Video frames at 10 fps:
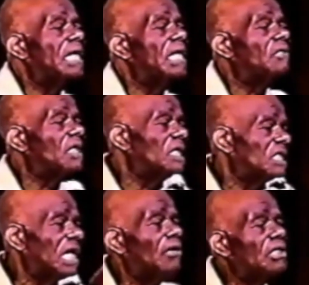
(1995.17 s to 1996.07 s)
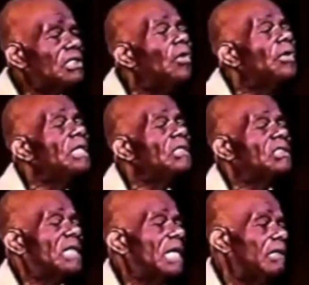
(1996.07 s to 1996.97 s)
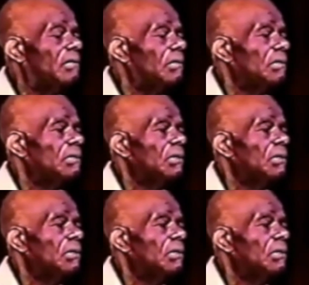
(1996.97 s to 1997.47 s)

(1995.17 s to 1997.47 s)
he lived in a territorial state.